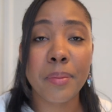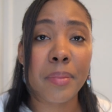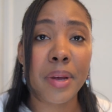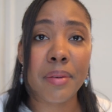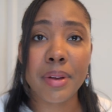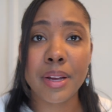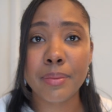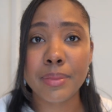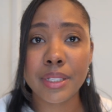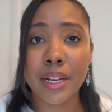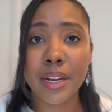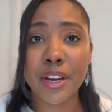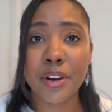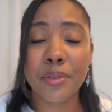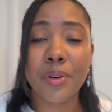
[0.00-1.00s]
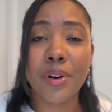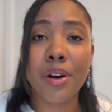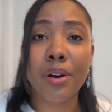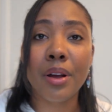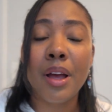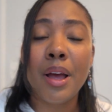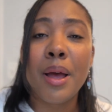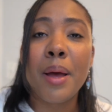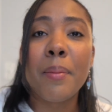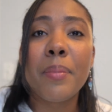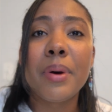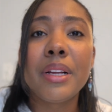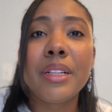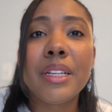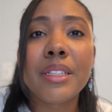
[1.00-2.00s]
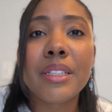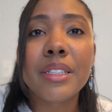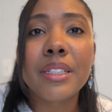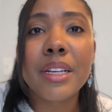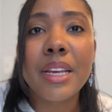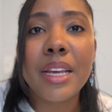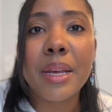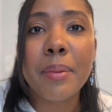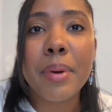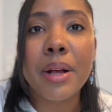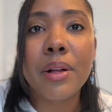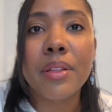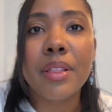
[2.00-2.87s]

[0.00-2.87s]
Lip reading: Maybe I'm saying it wrong, but this is the key bell